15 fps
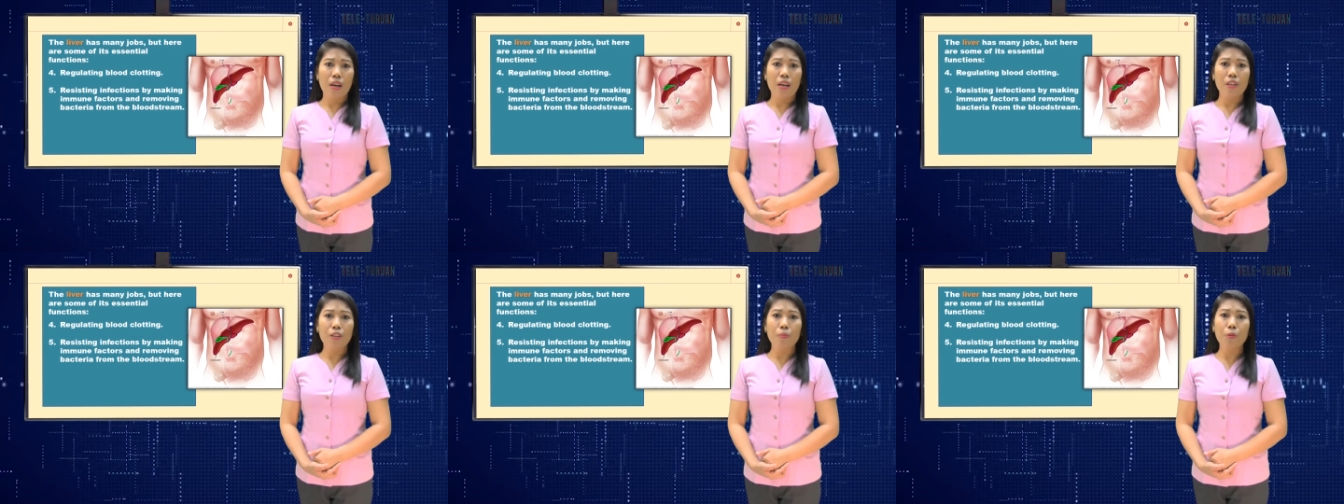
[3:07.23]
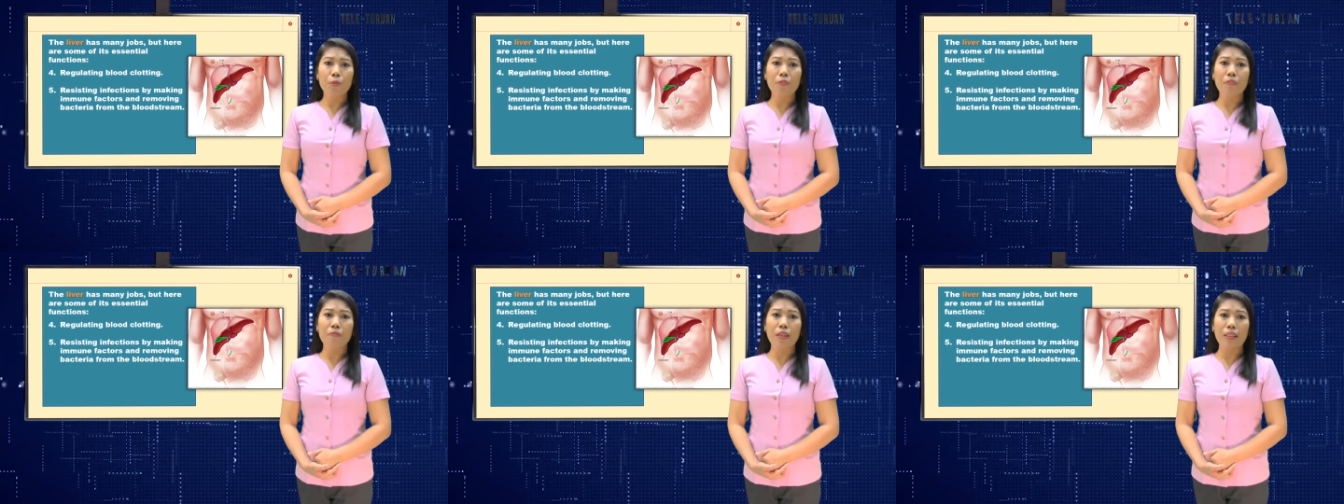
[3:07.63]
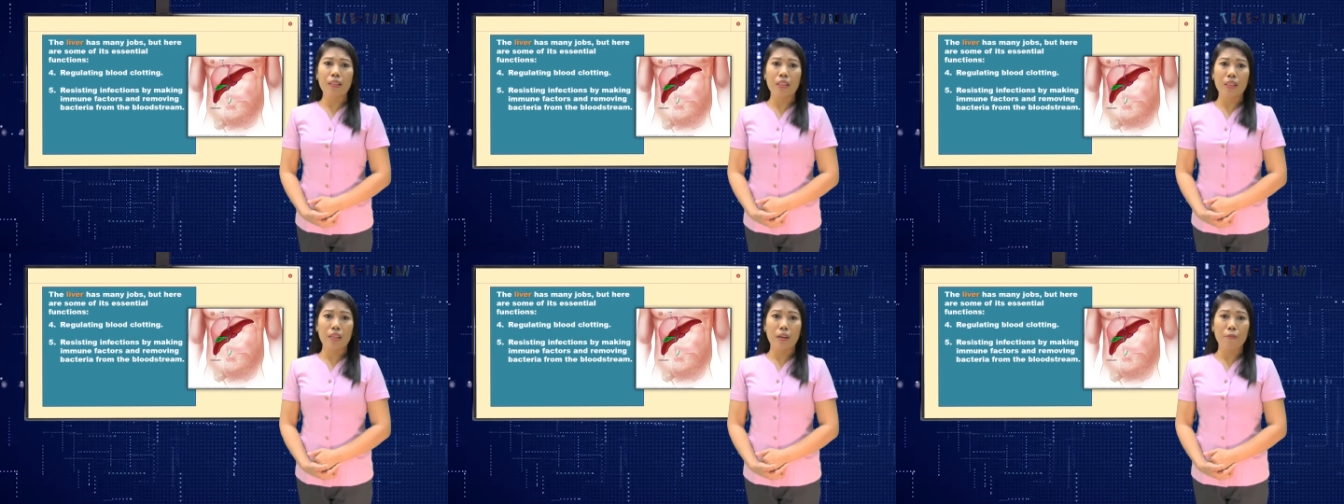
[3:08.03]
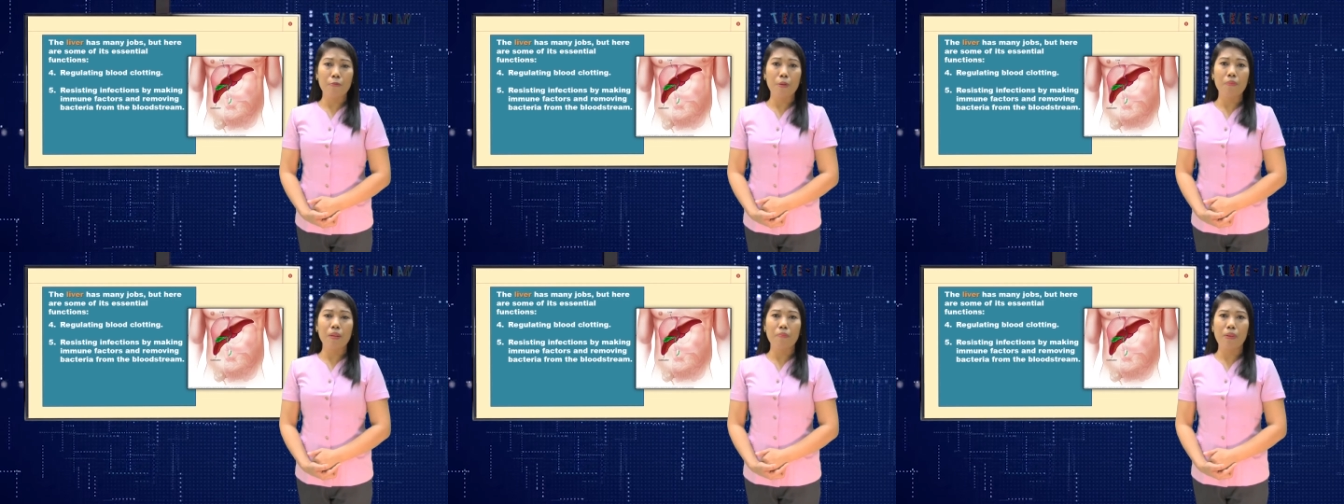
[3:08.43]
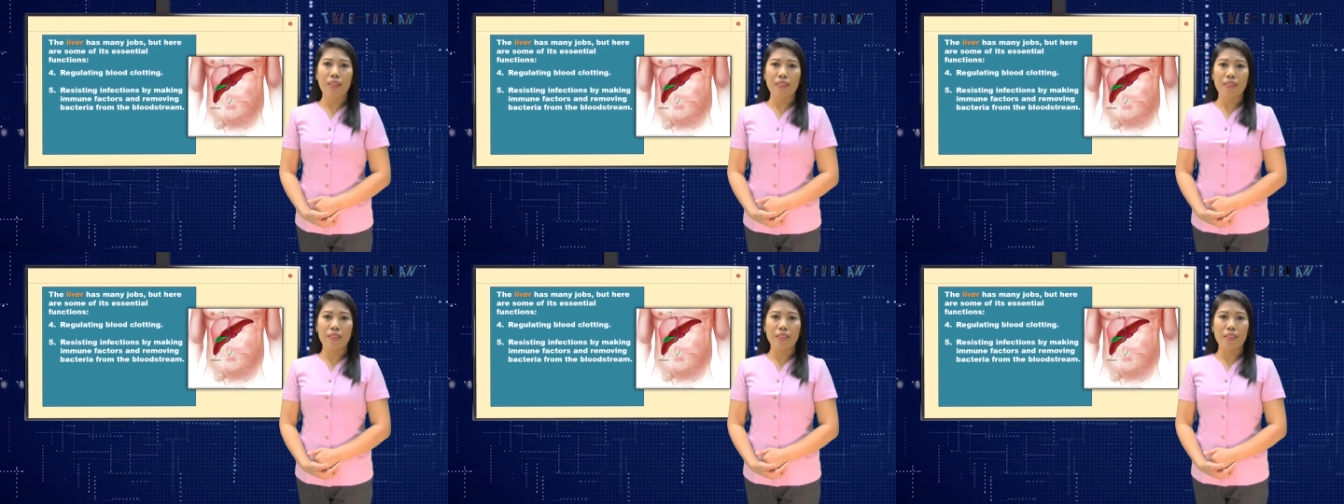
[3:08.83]
and removing bacteria from the
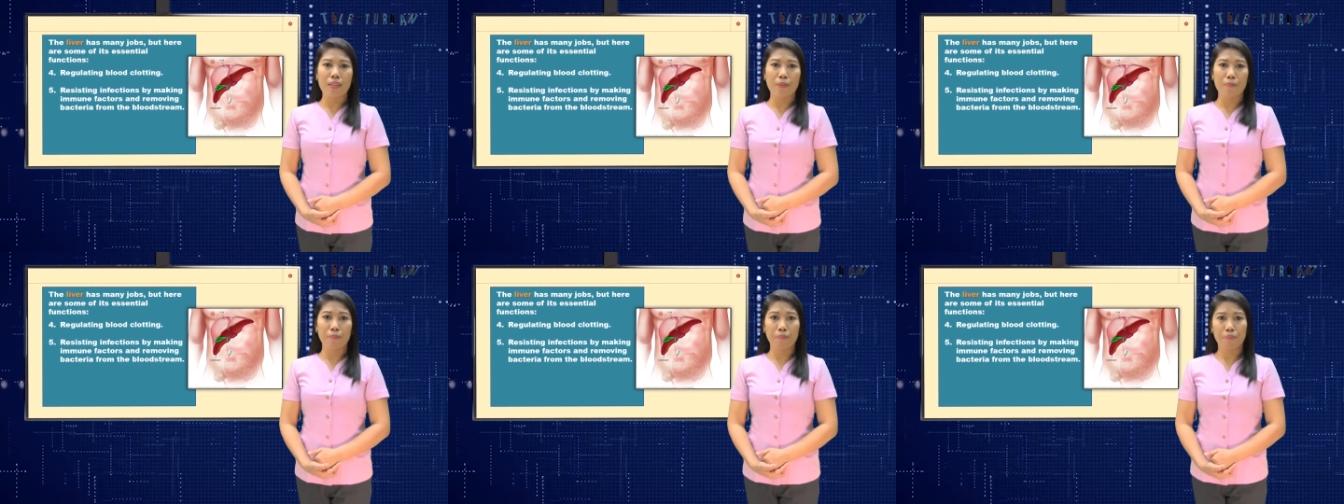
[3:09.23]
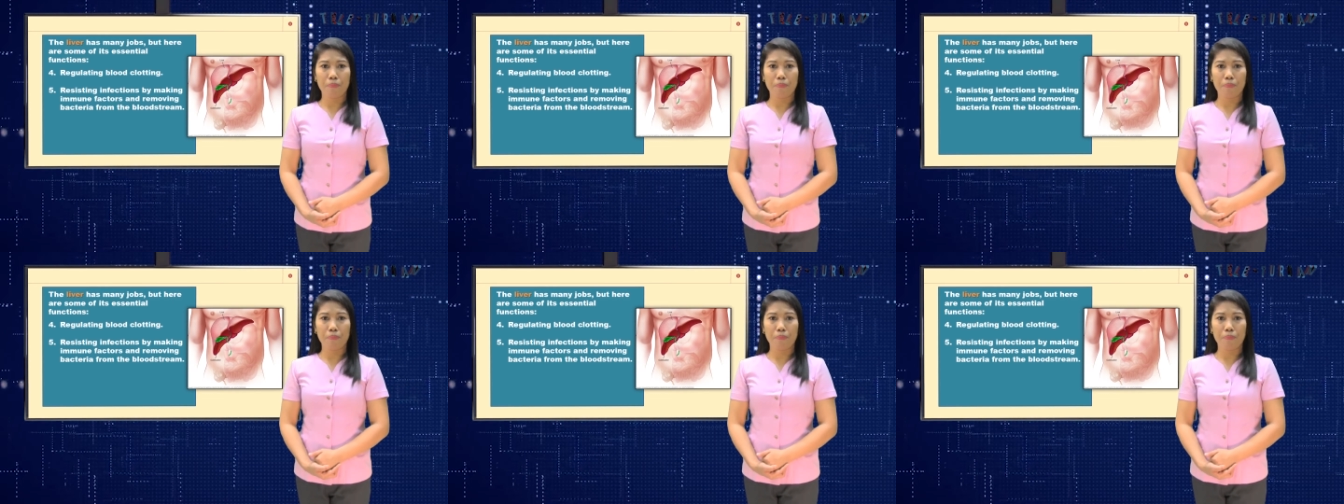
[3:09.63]
bloodstream.